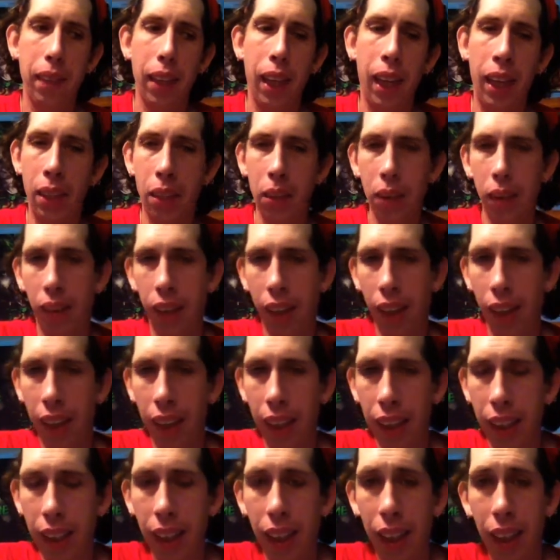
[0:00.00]
I do
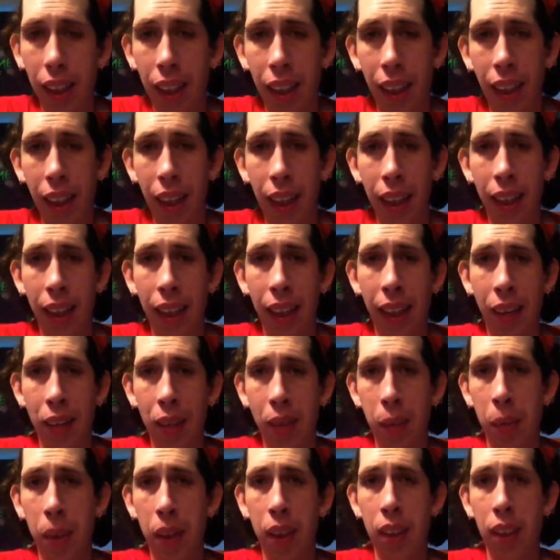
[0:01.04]
thank
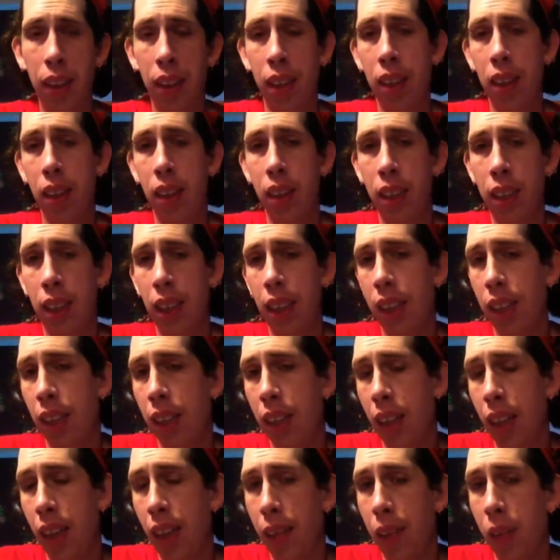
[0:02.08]
everybody that does take the
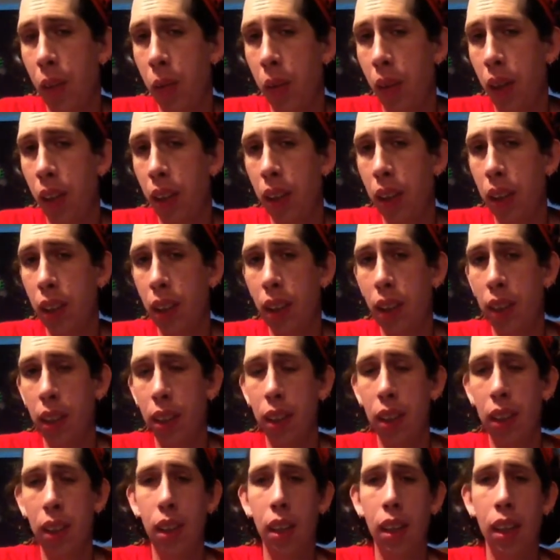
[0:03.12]
time to watch this.
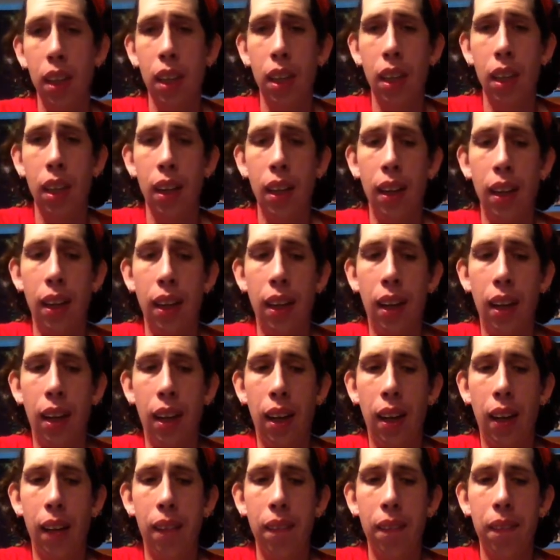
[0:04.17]

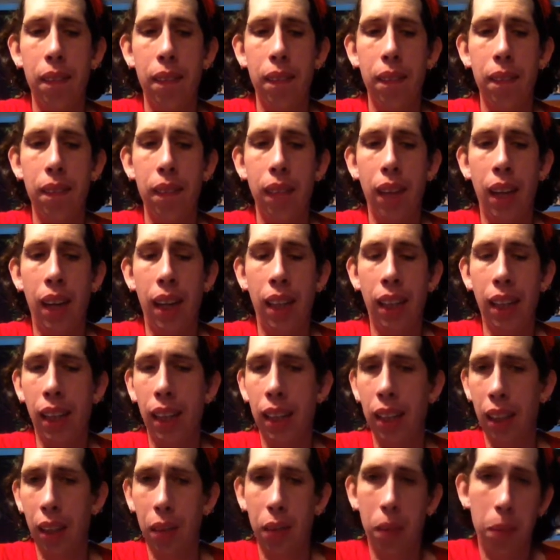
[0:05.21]
Um, I
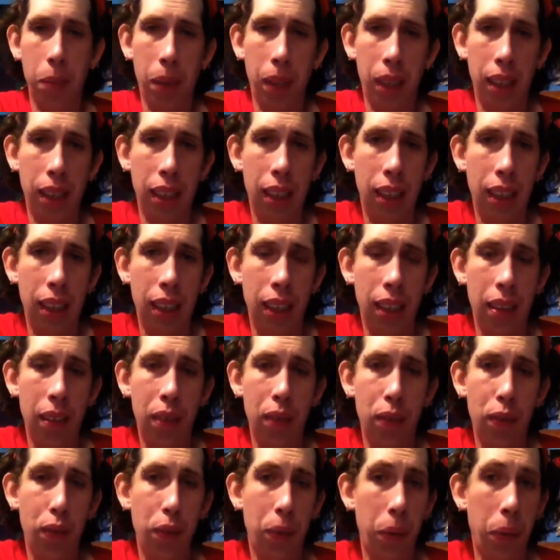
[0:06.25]
thank everybody
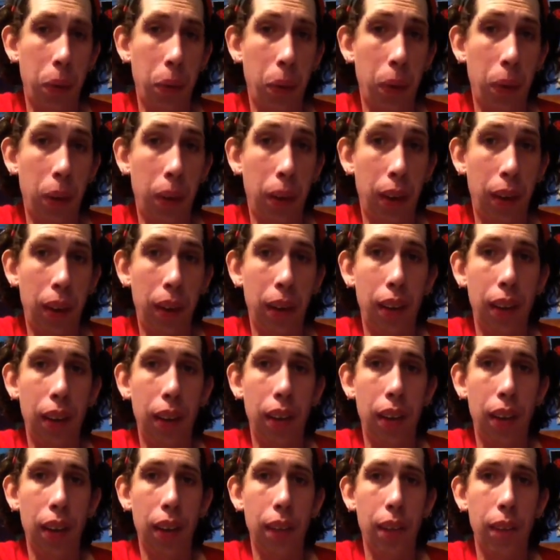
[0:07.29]
for
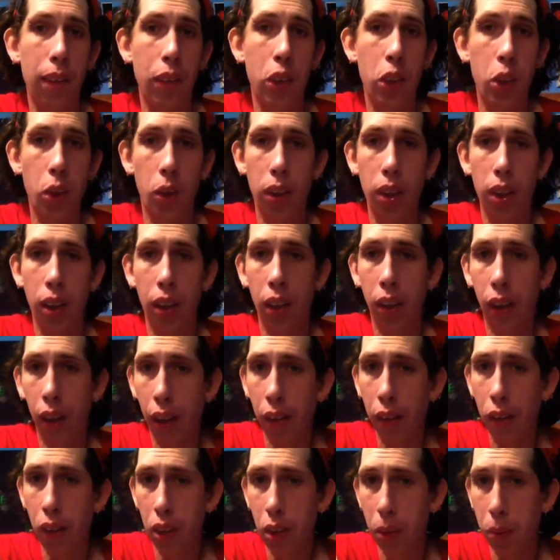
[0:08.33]
showing the
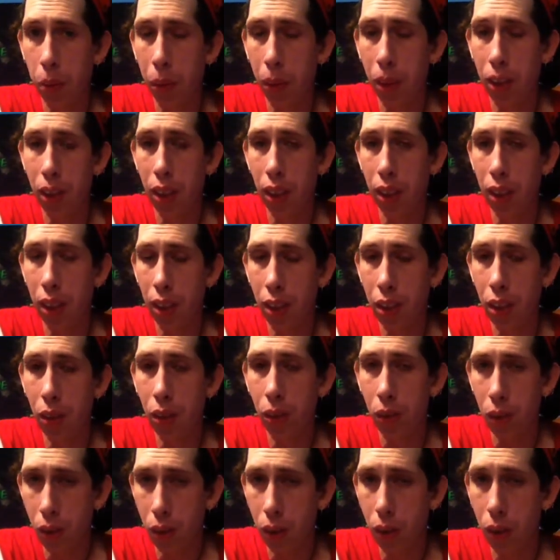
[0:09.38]
love and support that they do
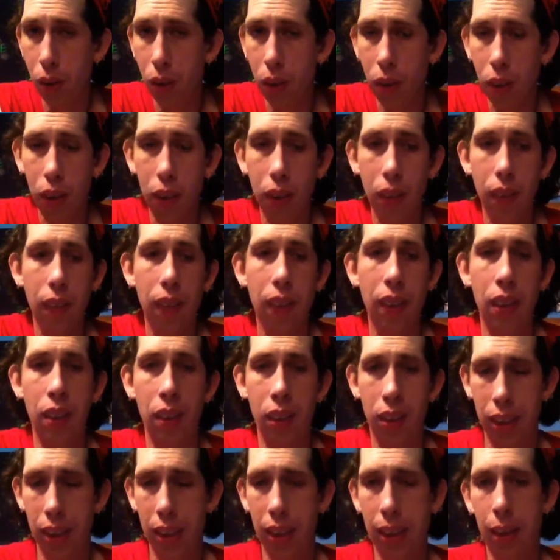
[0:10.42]
do it
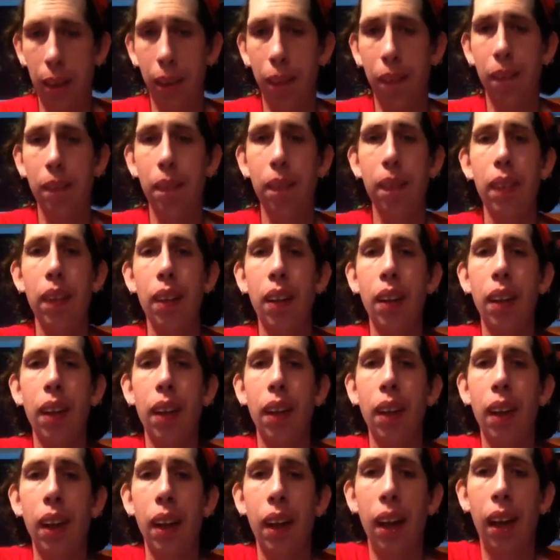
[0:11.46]
does help.
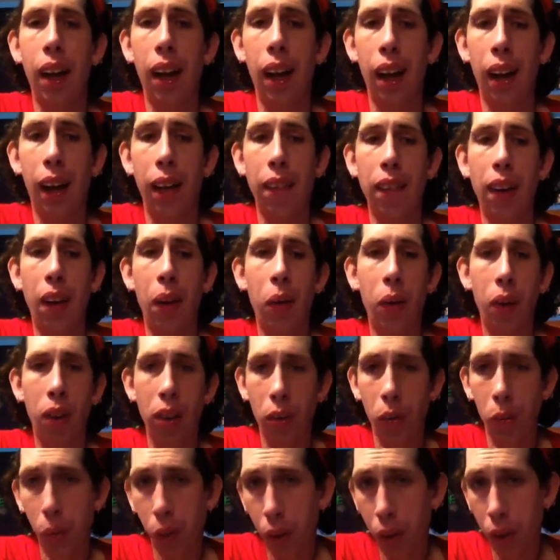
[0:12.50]
Um, I want
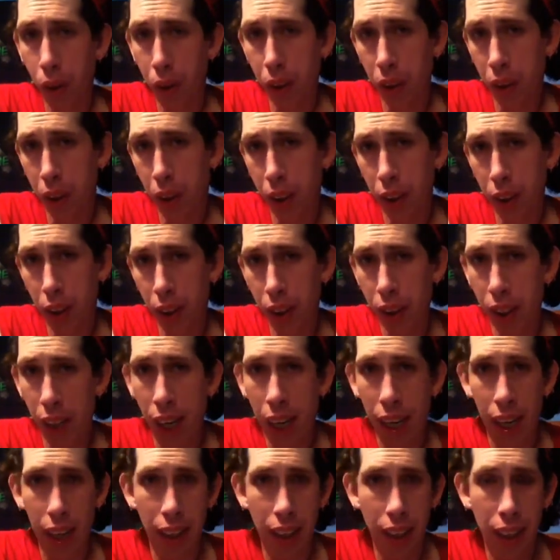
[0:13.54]
the world to
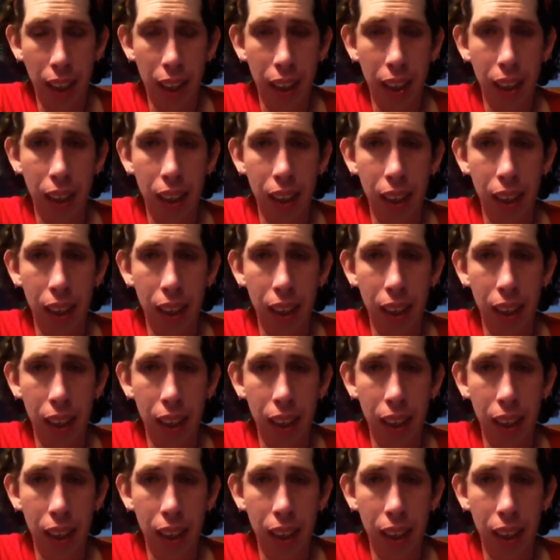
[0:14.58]
understand that